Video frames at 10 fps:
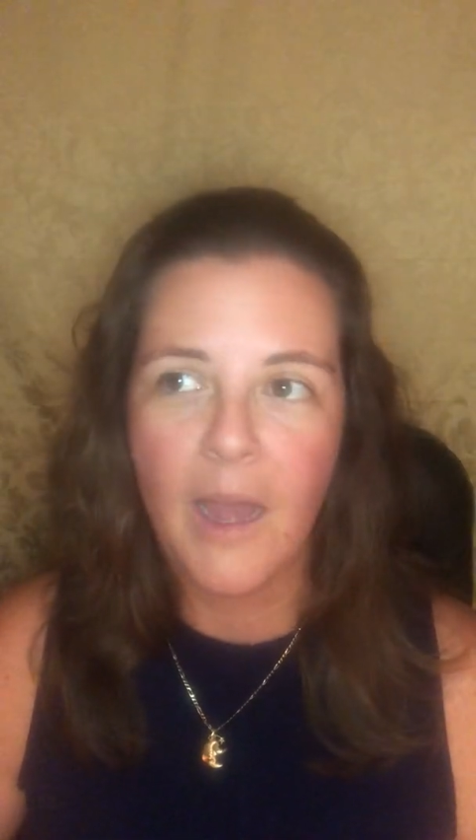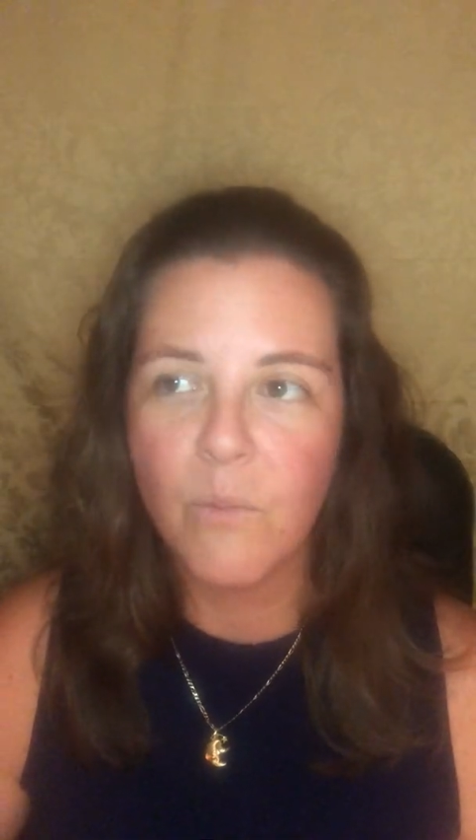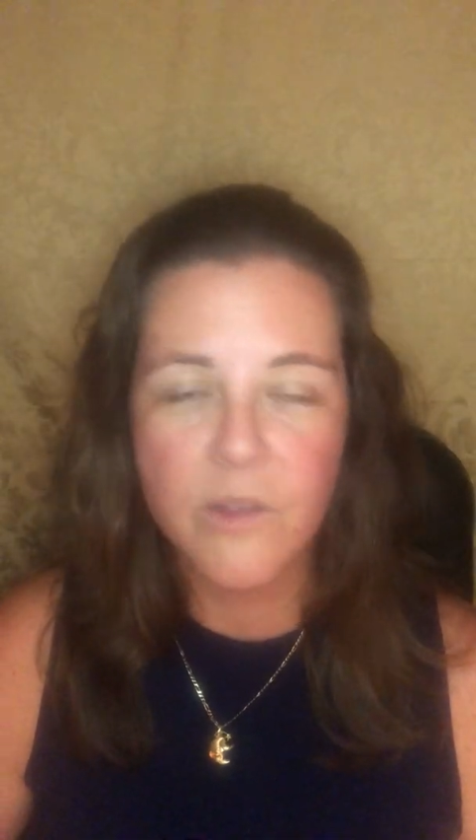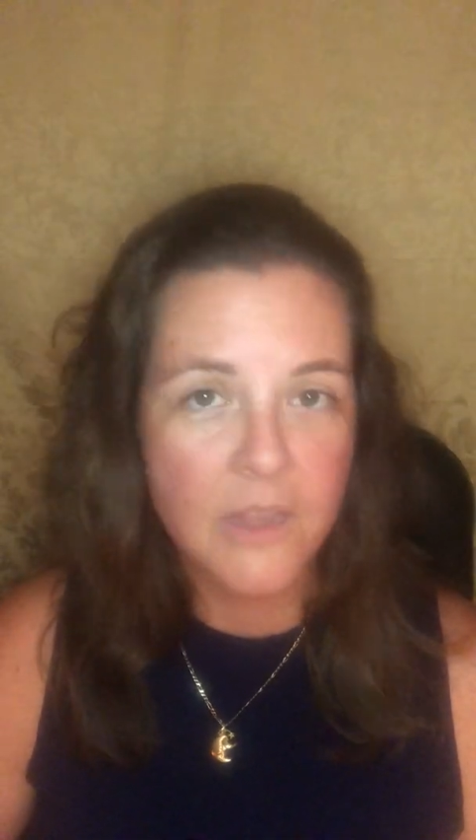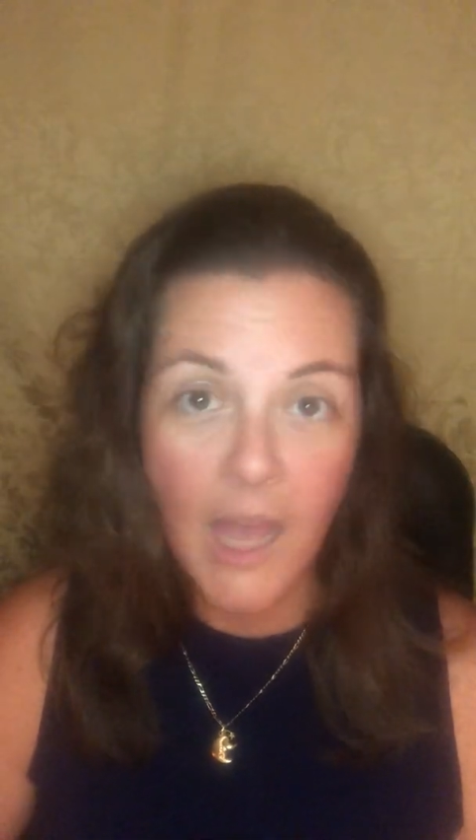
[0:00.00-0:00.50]
I
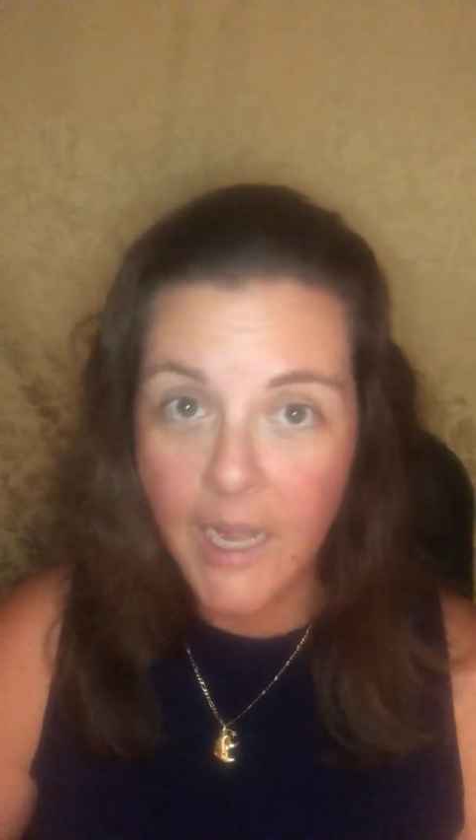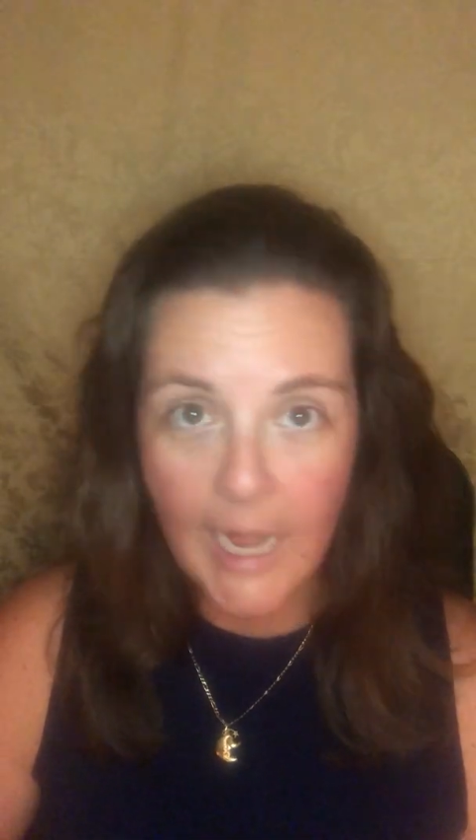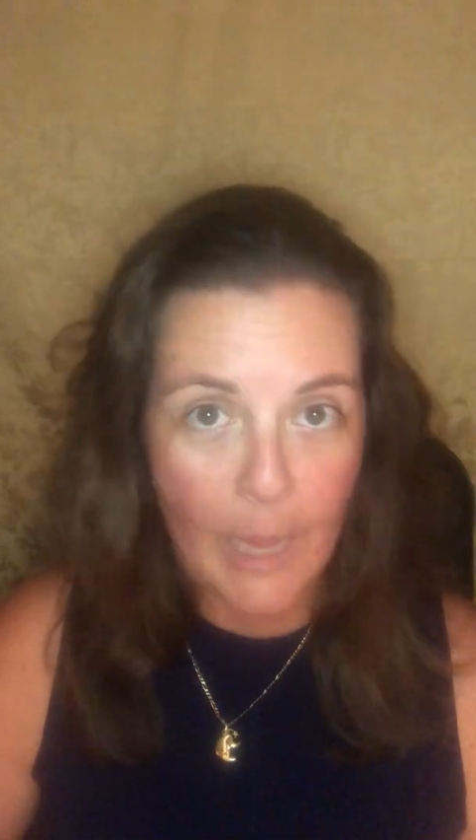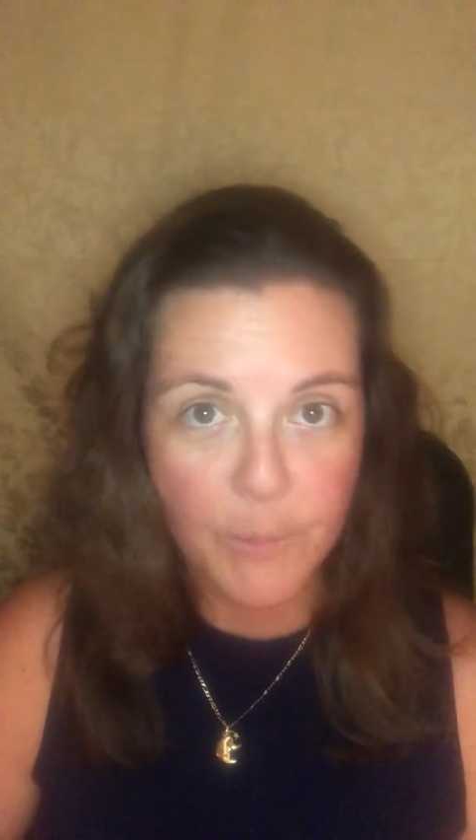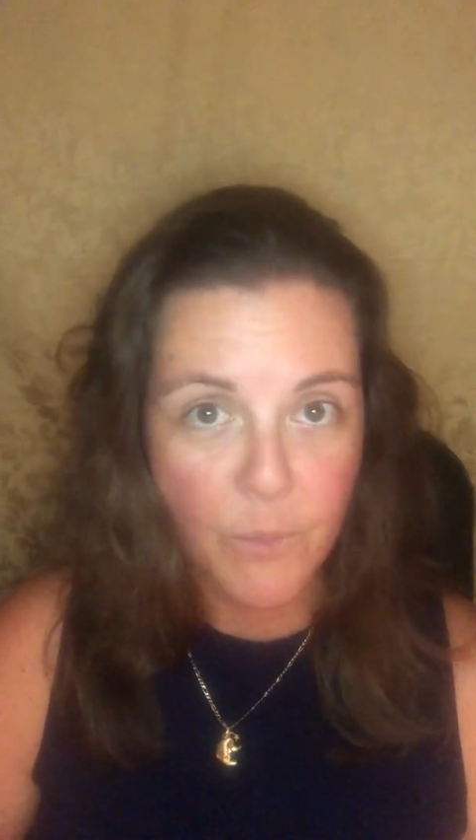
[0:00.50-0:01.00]
was not
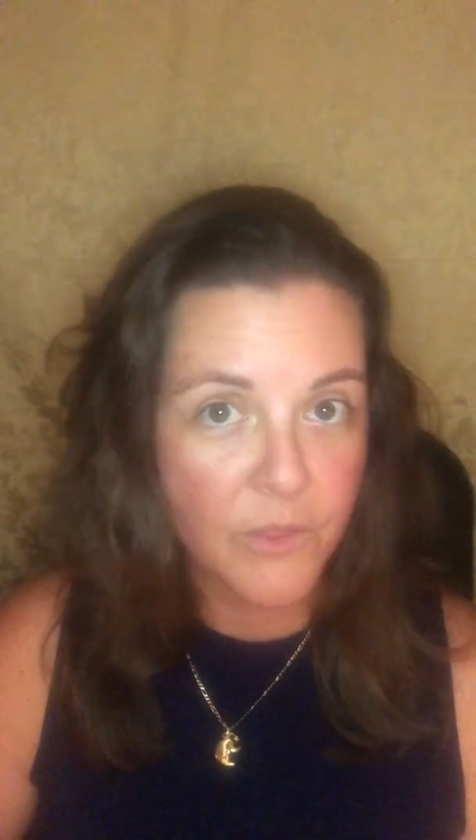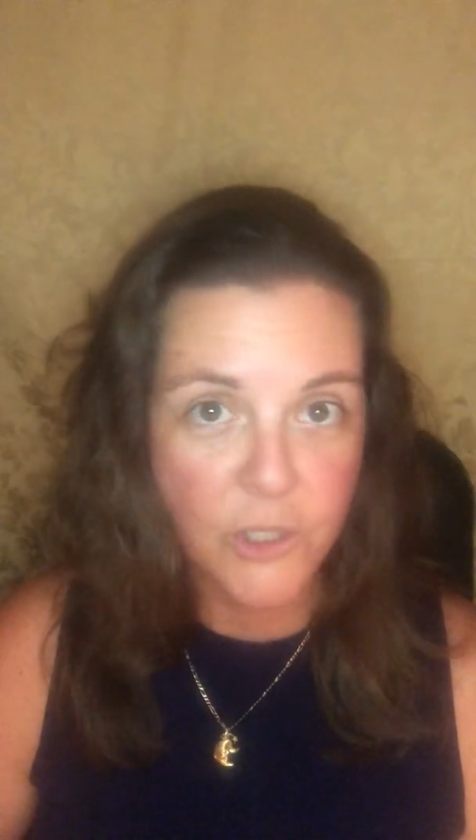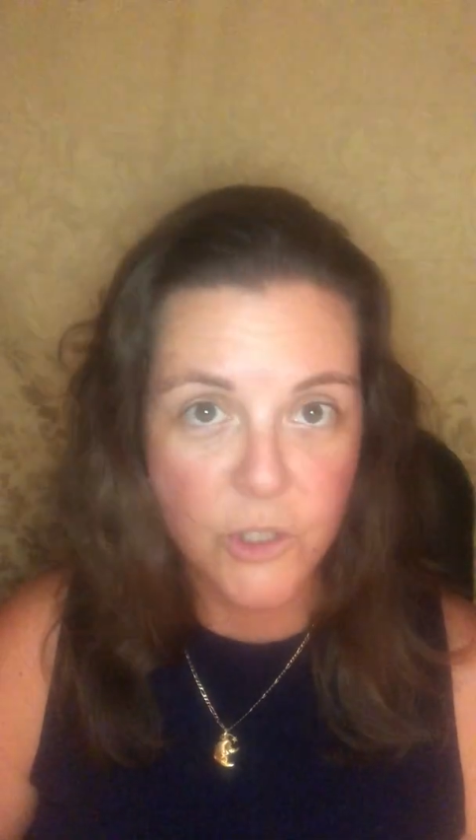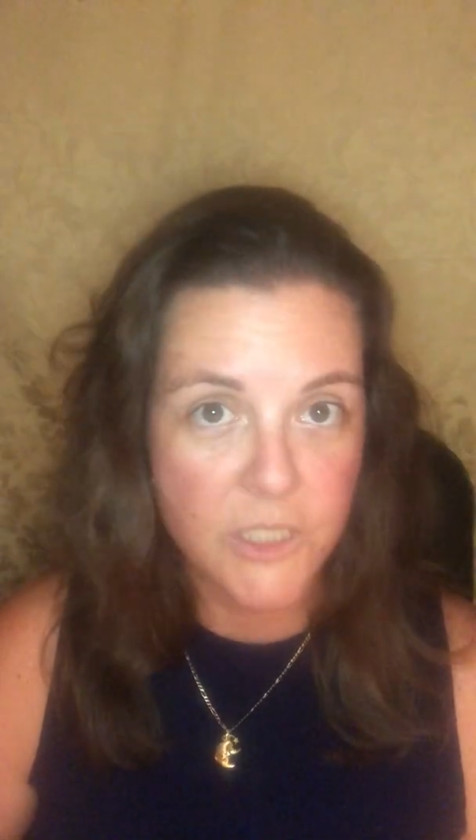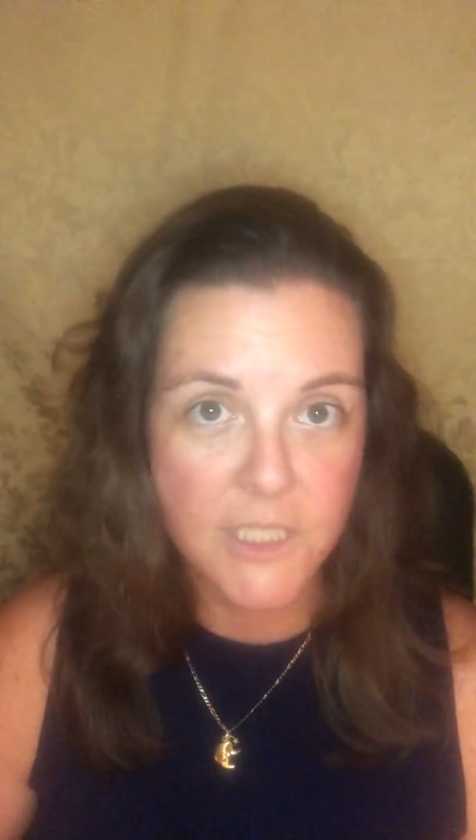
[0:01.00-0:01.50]
happy with
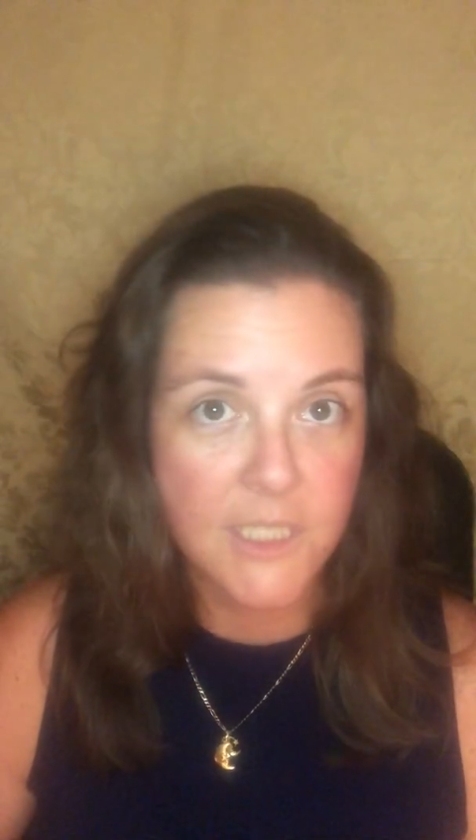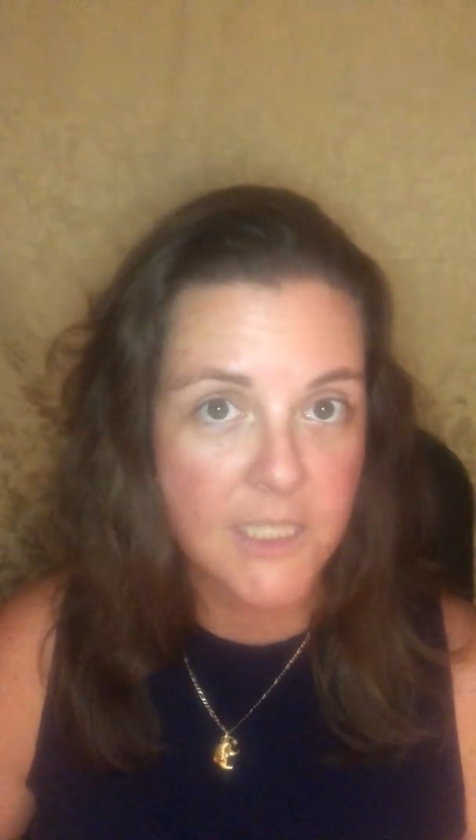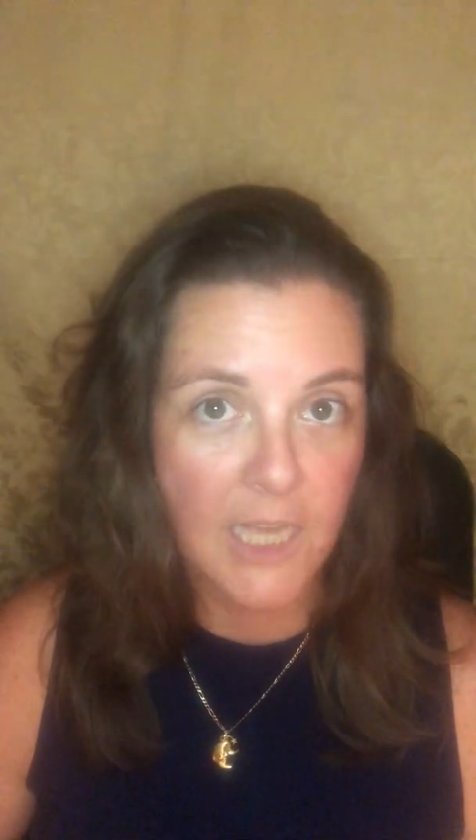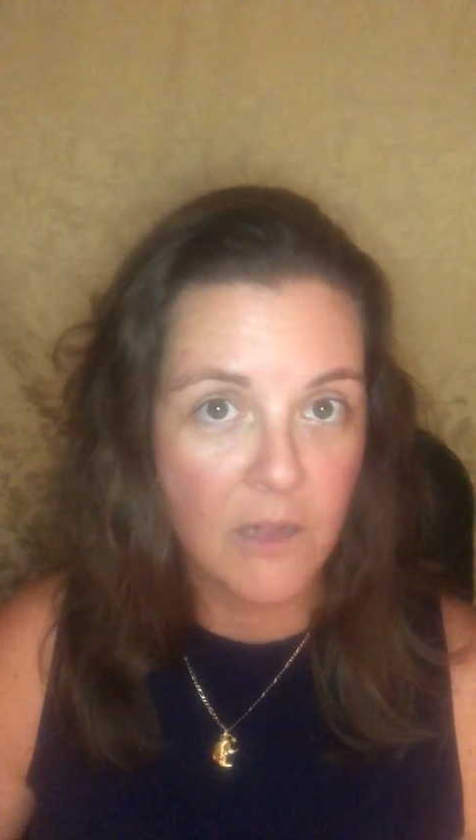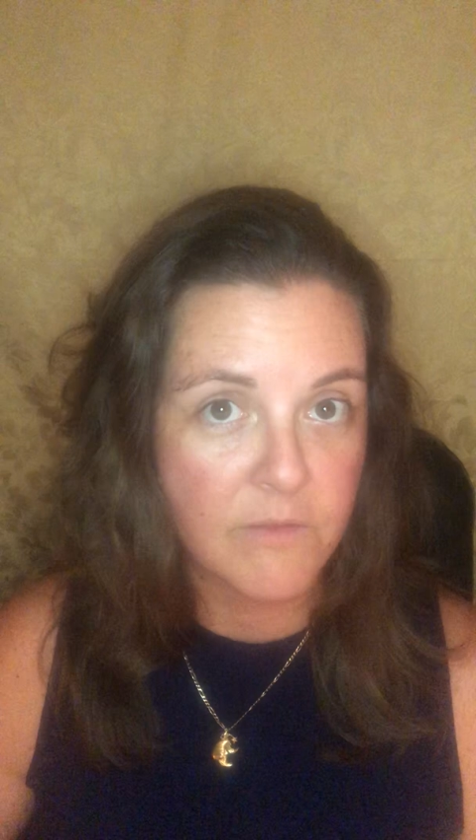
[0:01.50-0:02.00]
the journalistic
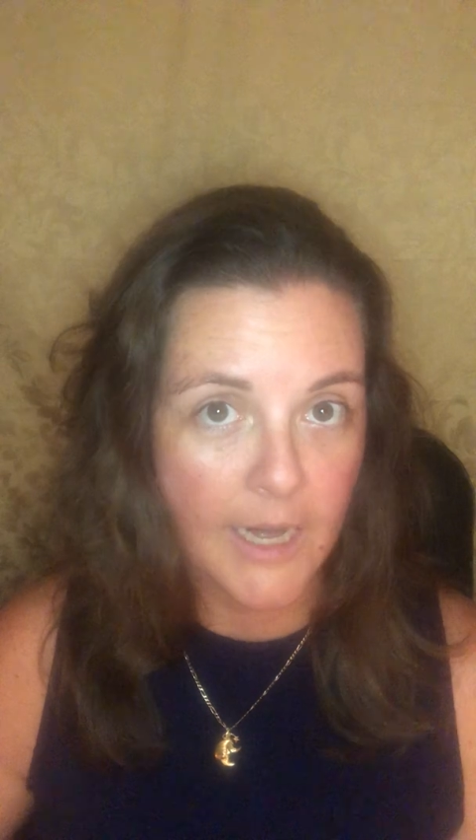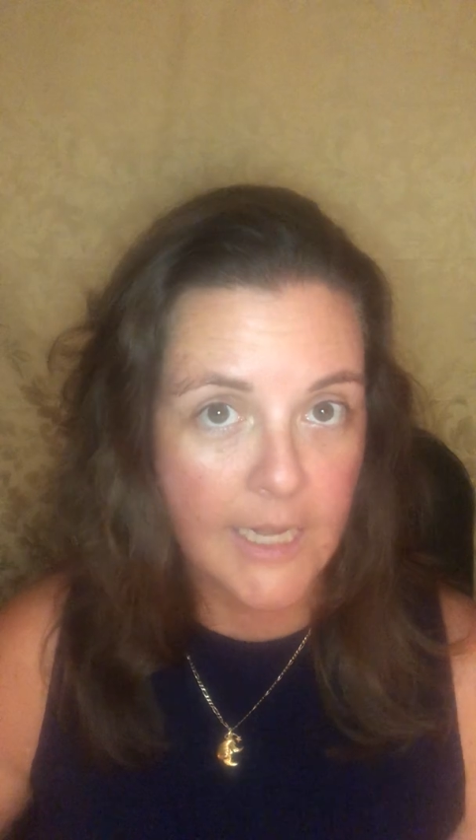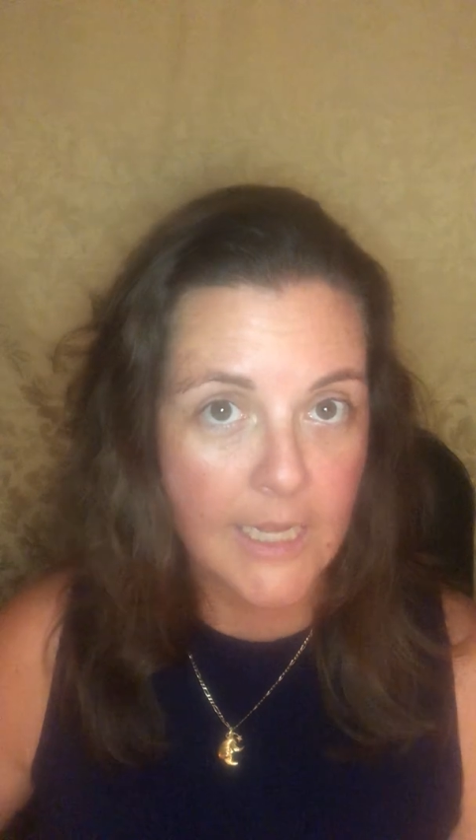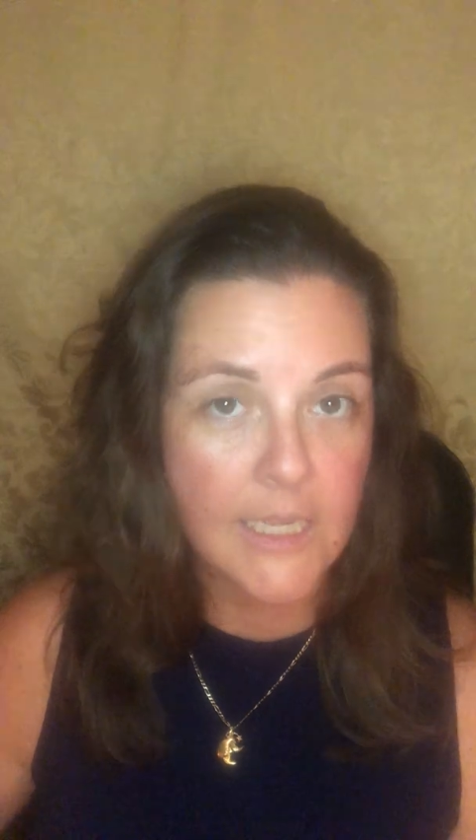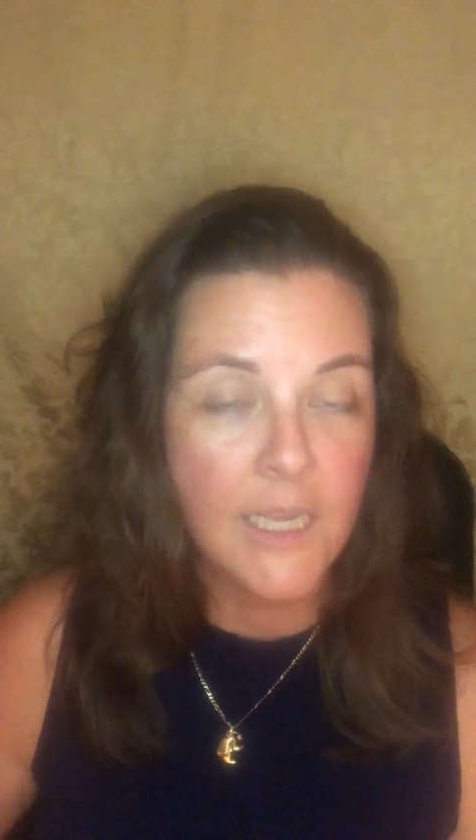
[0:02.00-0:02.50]
style
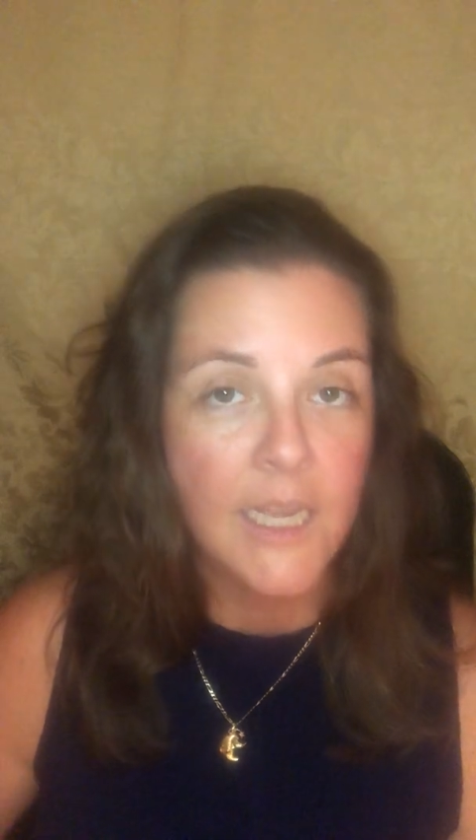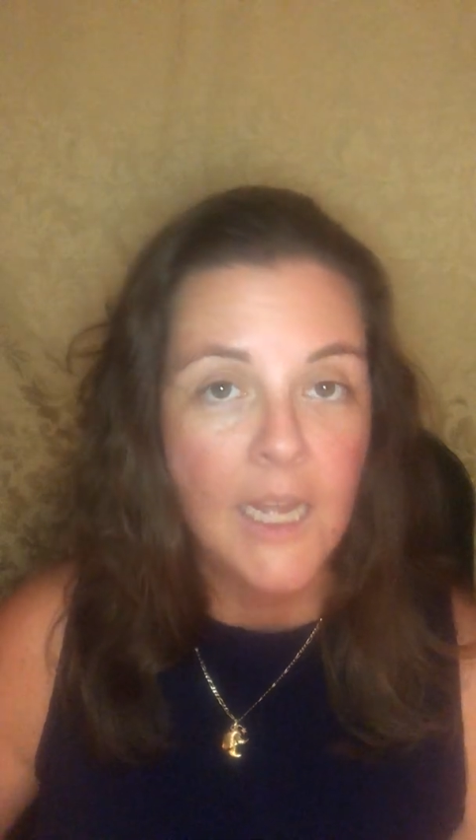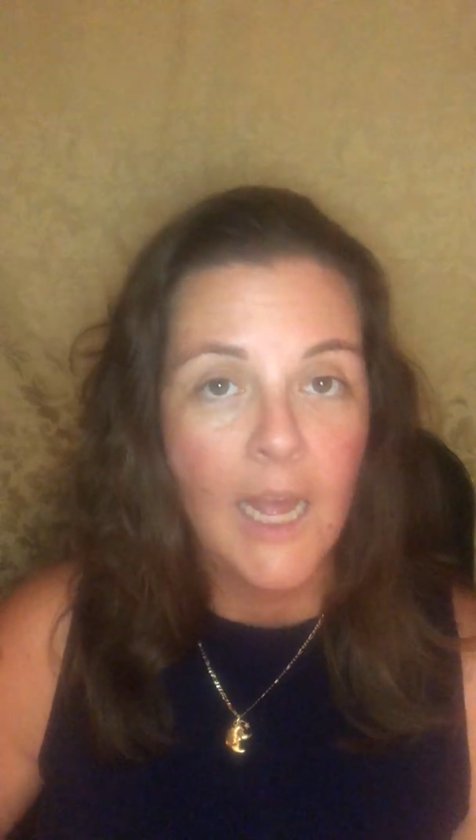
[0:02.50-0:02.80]
writing.